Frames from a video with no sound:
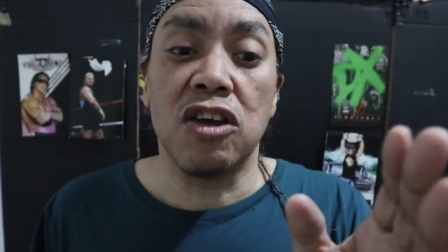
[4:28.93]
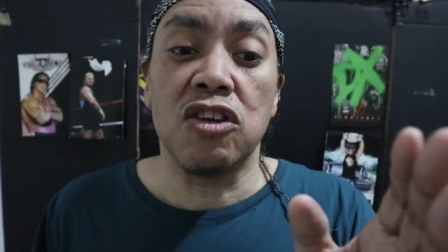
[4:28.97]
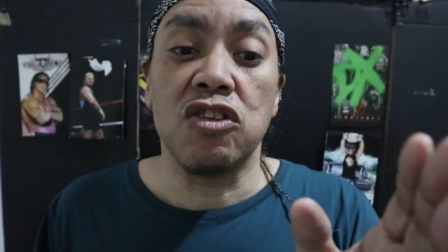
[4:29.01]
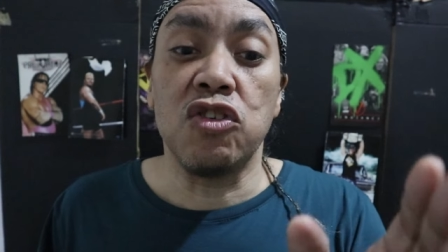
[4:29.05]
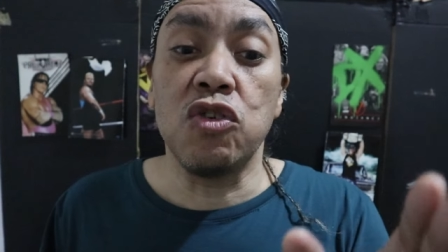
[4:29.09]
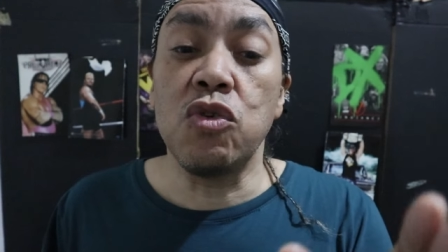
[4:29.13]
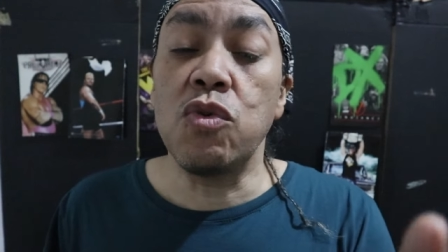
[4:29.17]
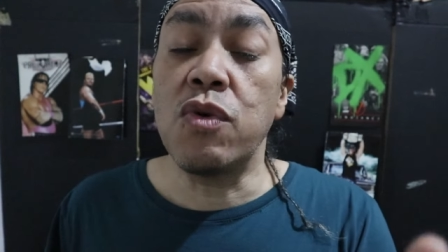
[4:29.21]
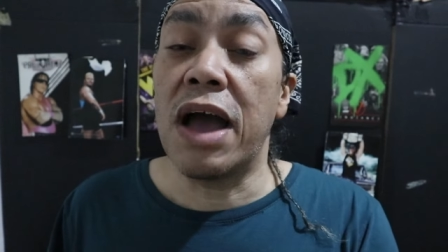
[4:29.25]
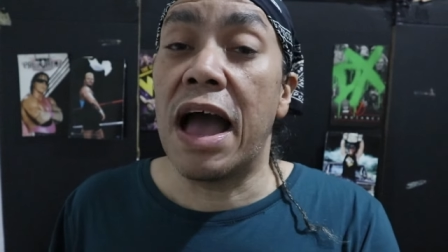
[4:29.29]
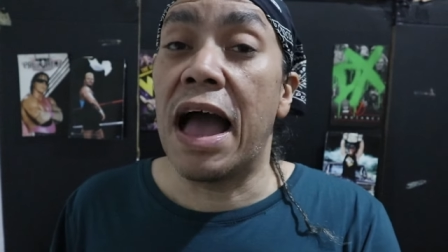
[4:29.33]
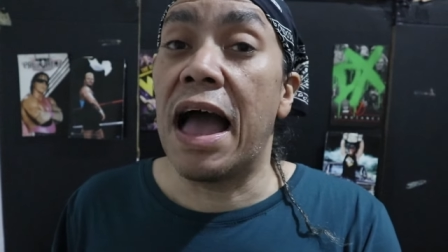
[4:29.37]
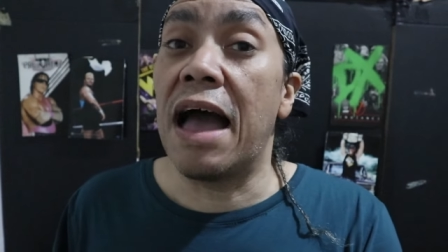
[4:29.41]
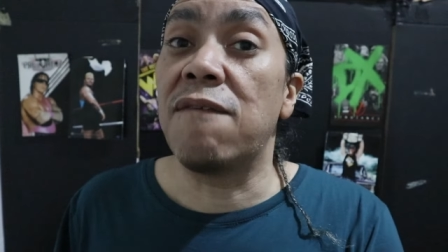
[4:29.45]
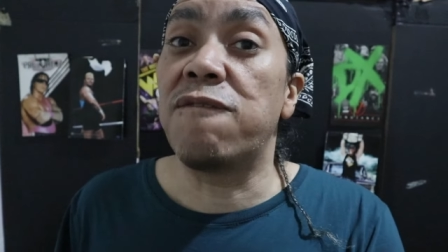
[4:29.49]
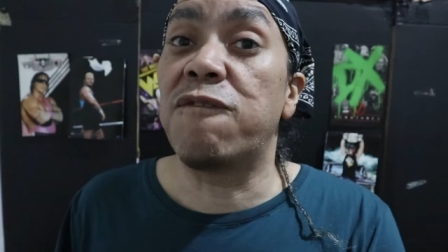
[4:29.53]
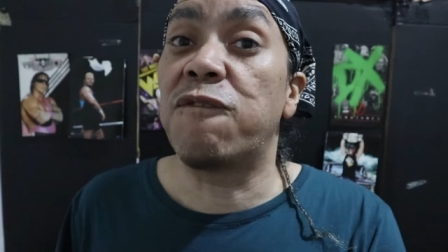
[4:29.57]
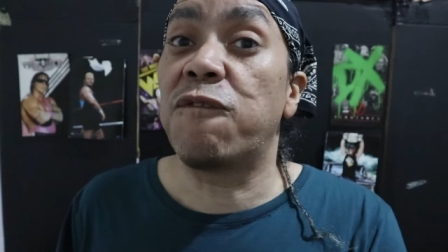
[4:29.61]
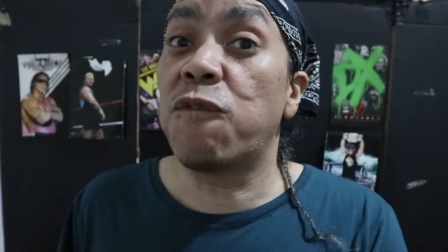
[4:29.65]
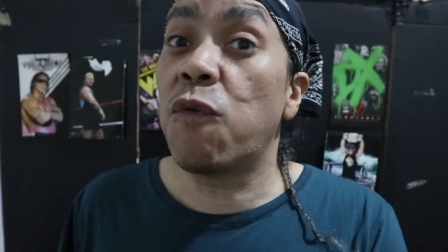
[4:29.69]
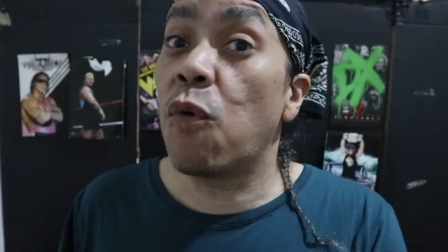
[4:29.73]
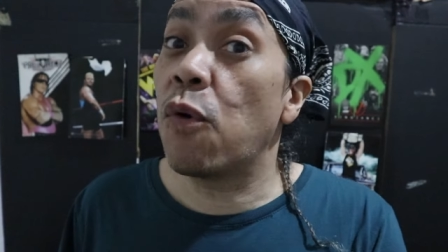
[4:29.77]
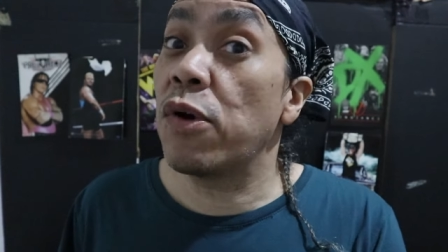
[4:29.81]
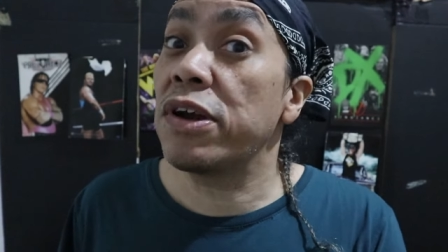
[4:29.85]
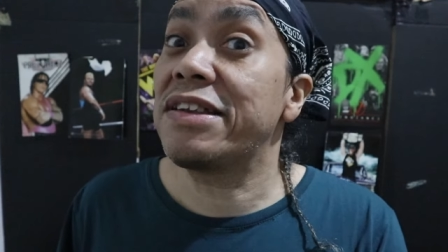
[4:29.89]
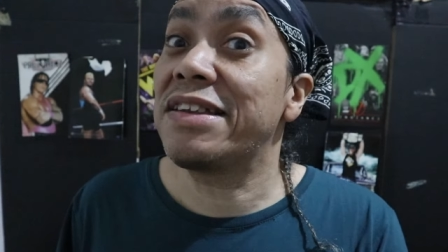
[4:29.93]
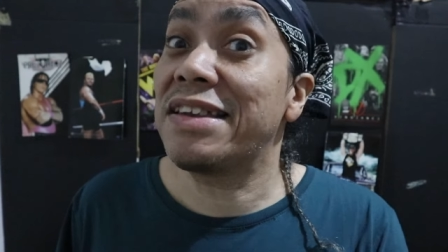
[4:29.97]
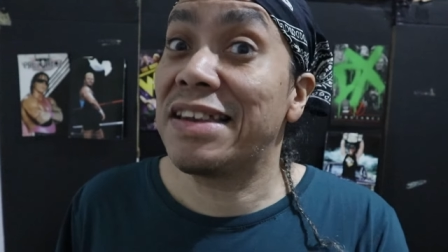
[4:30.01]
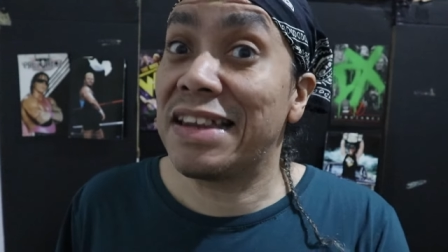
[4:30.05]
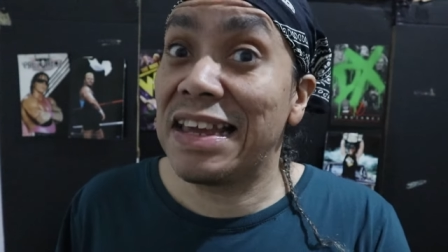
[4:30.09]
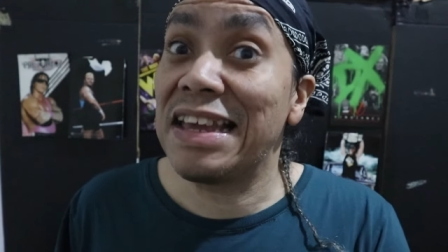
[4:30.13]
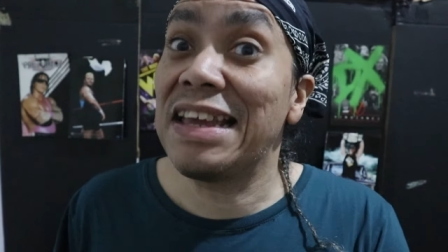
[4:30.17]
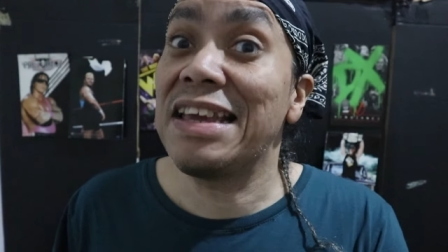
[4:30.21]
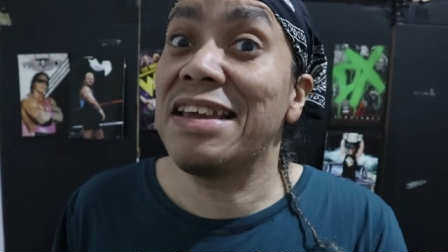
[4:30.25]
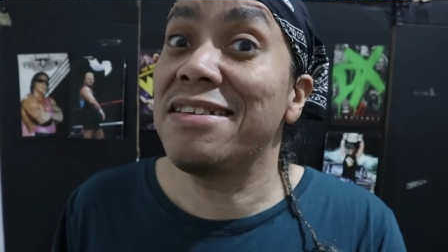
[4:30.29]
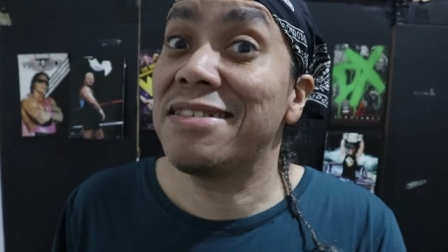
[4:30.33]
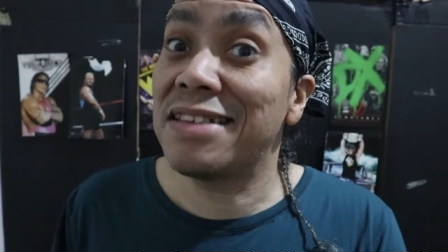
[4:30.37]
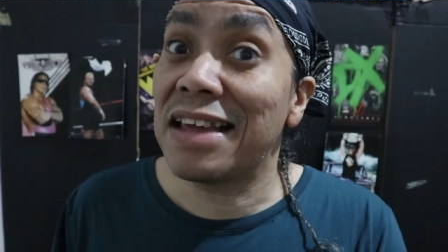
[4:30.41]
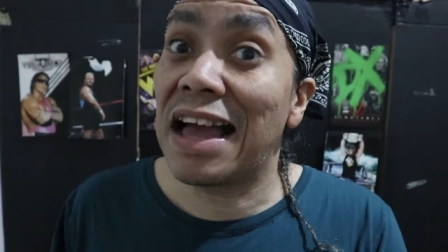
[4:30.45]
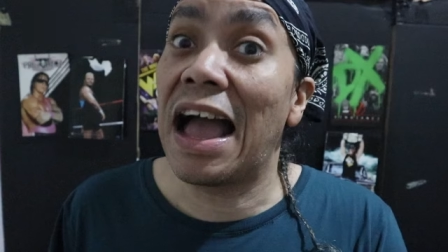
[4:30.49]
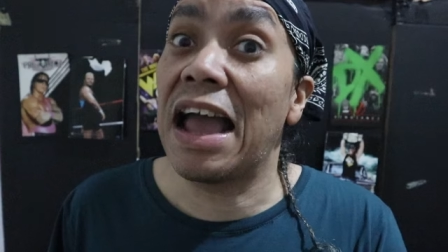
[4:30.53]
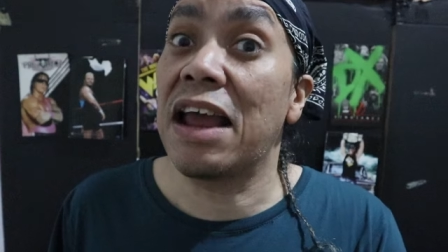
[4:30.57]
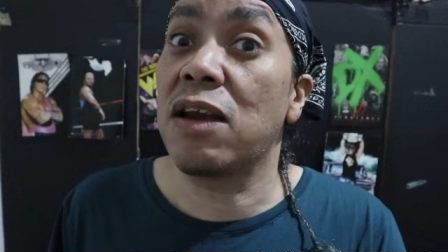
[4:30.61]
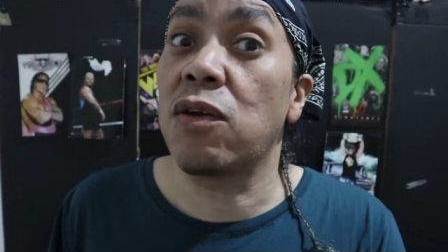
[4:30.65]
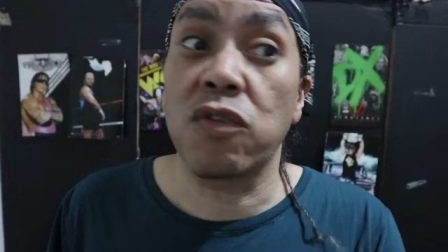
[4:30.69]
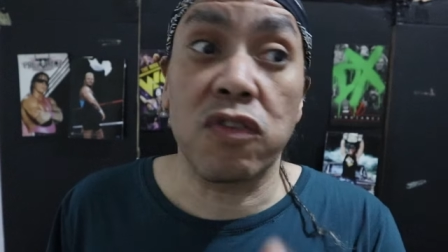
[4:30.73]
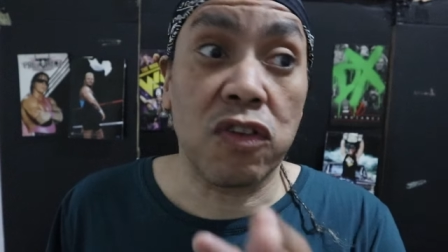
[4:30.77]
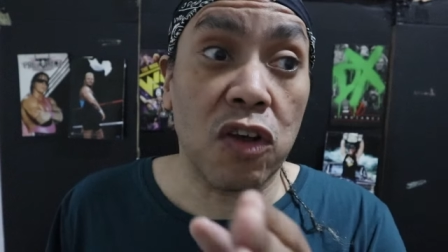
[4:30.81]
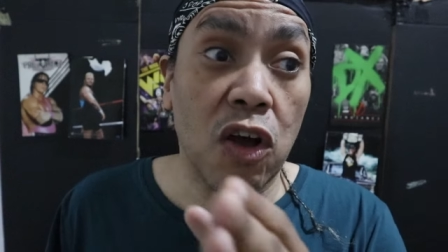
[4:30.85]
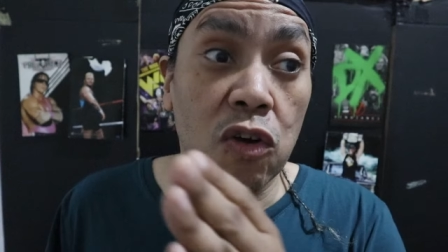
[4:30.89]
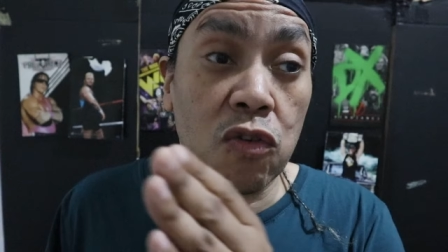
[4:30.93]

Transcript: you have 14 titles